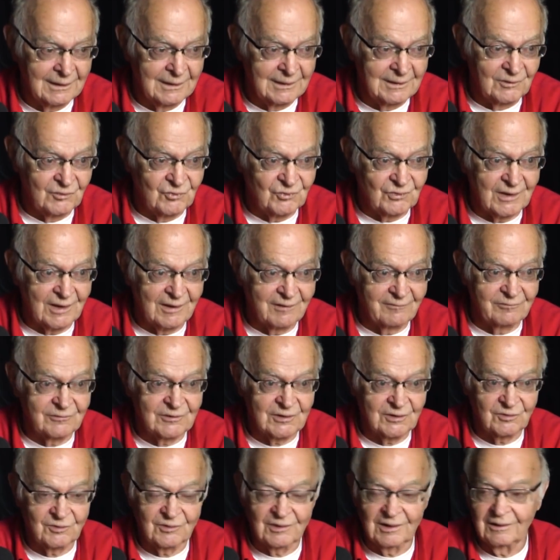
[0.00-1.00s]
instead of
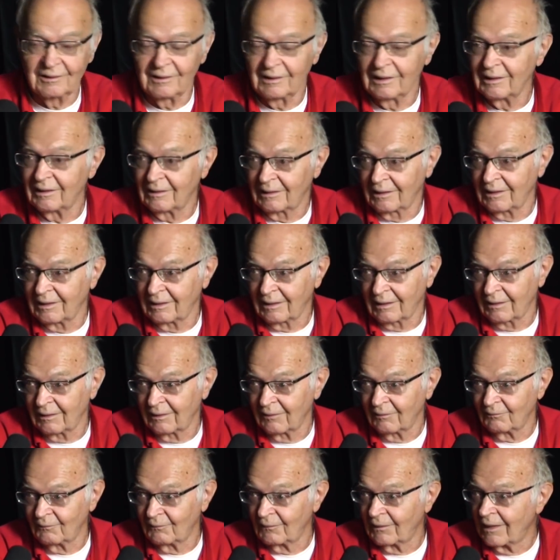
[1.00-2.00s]
just in, you
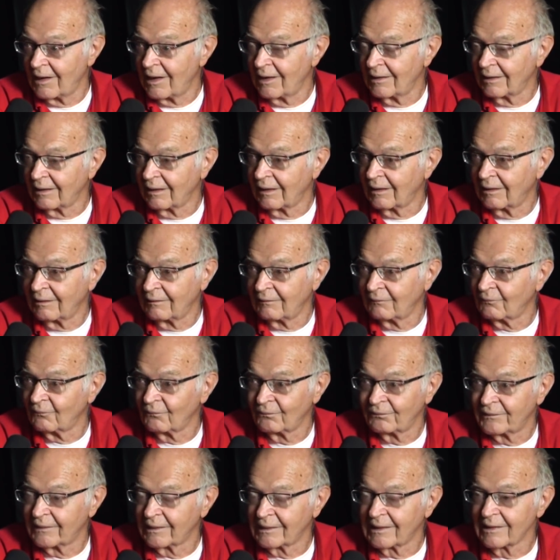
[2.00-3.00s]
know on
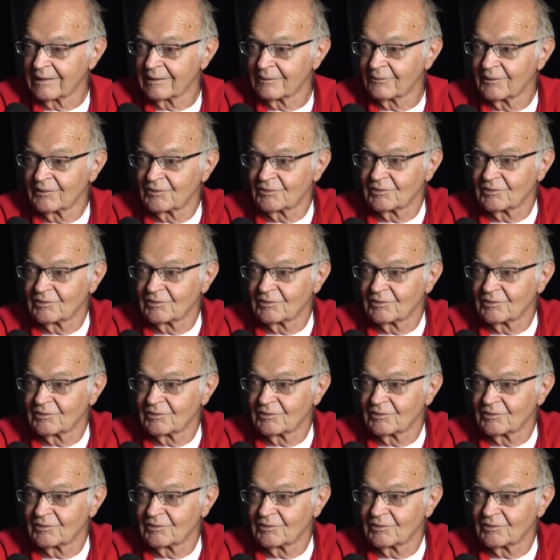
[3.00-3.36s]
uh, together with